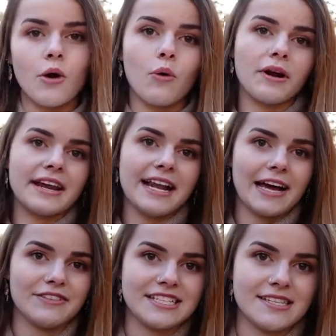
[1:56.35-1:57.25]
or I can
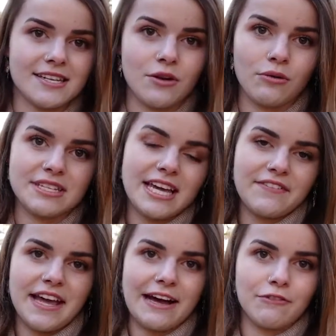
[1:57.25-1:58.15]
have an assistant hold it
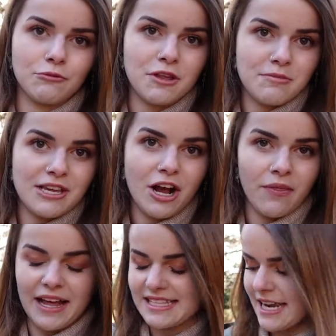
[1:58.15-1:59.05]
if I have one with me
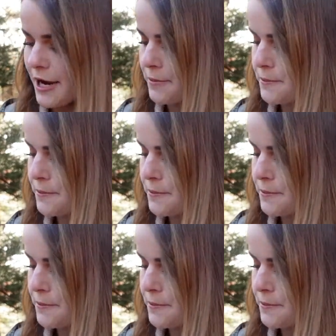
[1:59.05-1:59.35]
on that day.